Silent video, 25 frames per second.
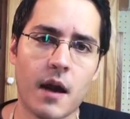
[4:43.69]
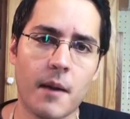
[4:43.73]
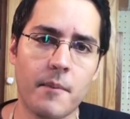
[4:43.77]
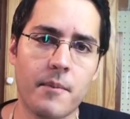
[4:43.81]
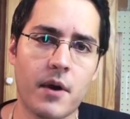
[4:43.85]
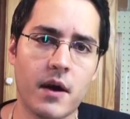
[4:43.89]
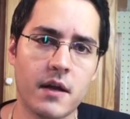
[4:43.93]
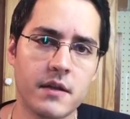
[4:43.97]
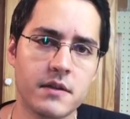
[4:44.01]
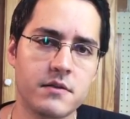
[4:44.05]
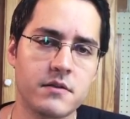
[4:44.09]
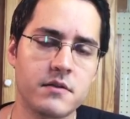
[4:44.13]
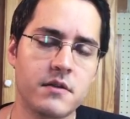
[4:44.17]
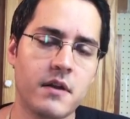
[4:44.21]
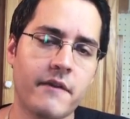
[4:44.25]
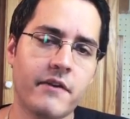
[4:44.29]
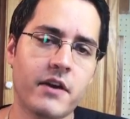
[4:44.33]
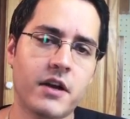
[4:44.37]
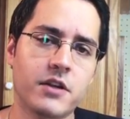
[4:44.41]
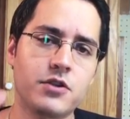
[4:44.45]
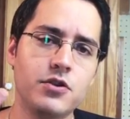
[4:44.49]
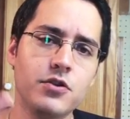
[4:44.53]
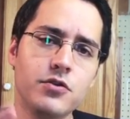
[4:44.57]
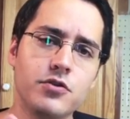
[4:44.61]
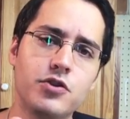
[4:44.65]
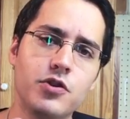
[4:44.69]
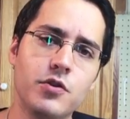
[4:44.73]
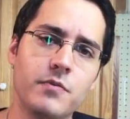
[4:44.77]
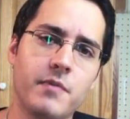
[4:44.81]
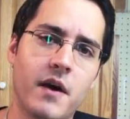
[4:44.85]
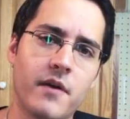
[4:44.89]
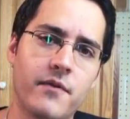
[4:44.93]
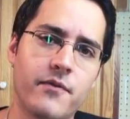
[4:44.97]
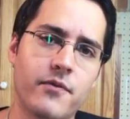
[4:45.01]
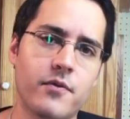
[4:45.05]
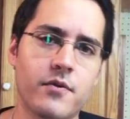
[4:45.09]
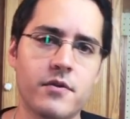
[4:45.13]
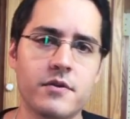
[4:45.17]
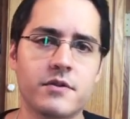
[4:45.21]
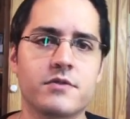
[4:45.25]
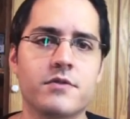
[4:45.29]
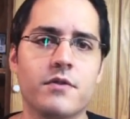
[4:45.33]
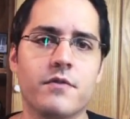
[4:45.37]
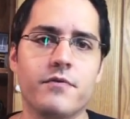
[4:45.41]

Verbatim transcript: I bought, I've got two two by fours.